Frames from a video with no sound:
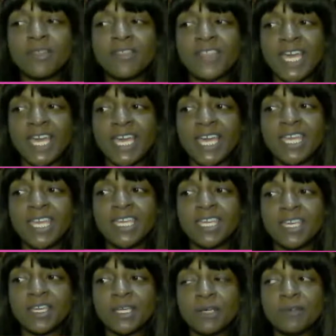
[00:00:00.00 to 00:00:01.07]
they
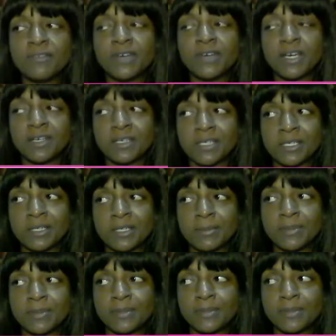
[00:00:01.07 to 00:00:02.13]
give up,
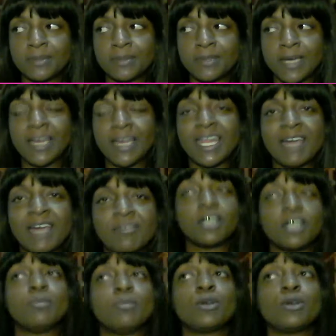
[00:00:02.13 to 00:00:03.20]
I'd have a
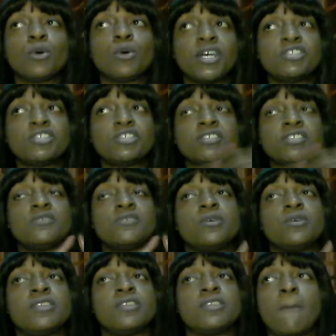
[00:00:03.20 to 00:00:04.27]
couple of questions
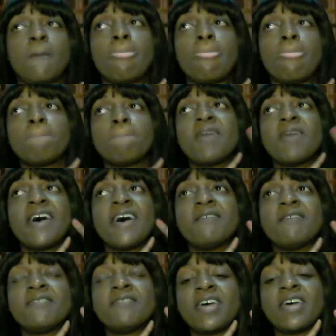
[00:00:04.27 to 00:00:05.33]
for them.
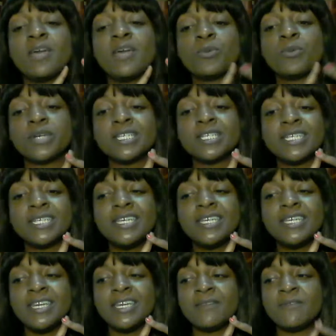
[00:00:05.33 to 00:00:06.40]
Have they
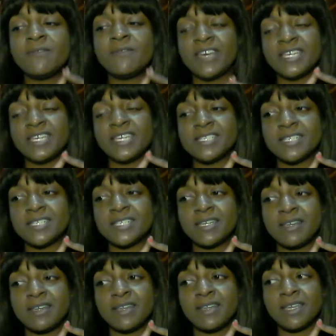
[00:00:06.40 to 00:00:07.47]
really
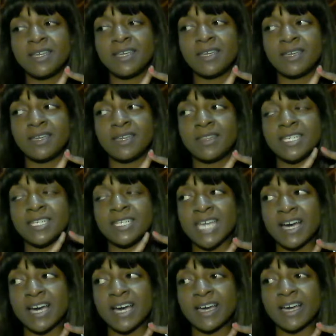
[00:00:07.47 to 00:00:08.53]
invested in the
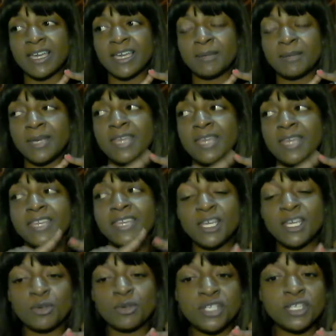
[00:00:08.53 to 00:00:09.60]
time, the
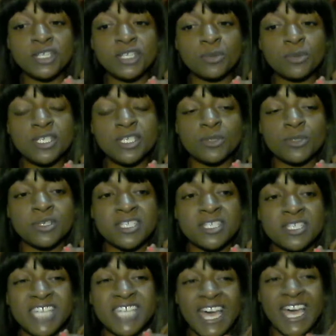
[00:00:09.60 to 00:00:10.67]
energy, and the
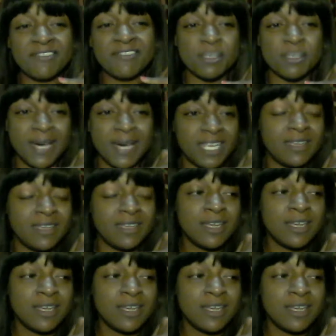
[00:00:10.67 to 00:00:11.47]
resources to have somebody